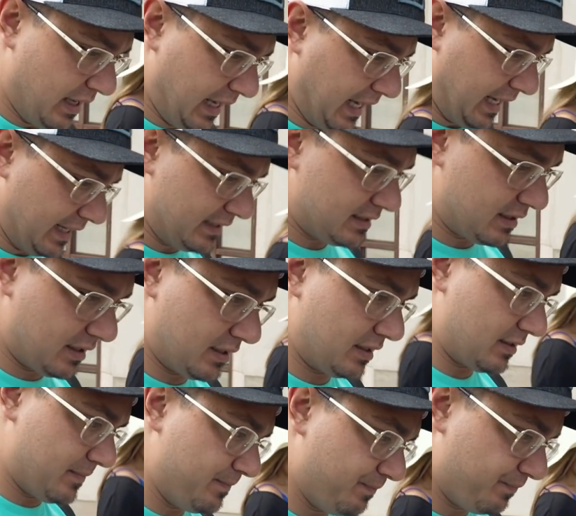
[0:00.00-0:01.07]
And
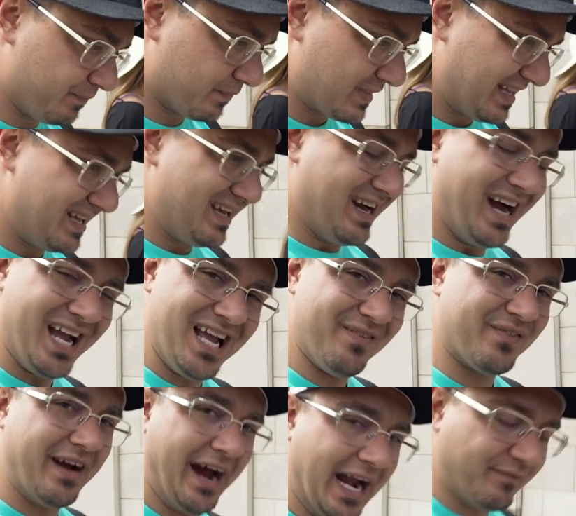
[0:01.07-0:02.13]
I
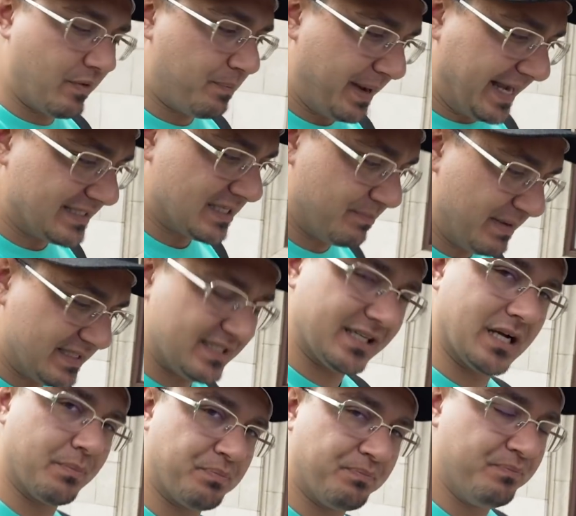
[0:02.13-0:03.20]
have kind of a pessimistic,